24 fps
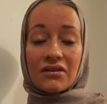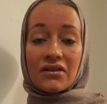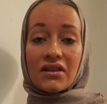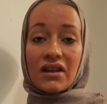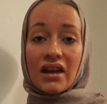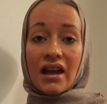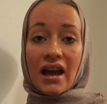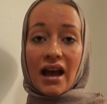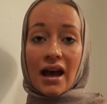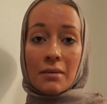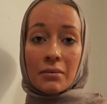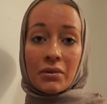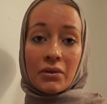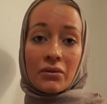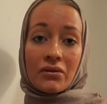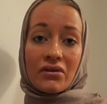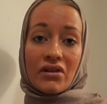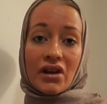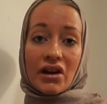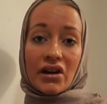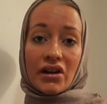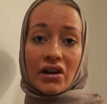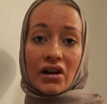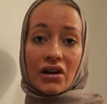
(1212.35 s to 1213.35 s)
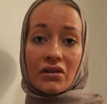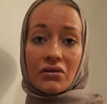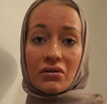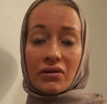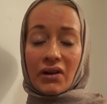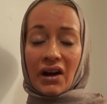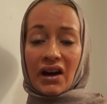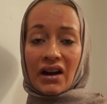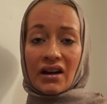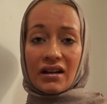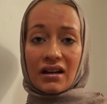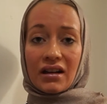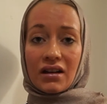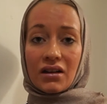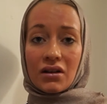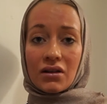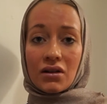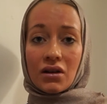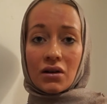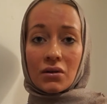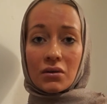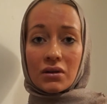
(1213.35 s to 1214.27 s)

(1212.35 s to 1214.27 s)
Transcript: they happen very rarely, you know.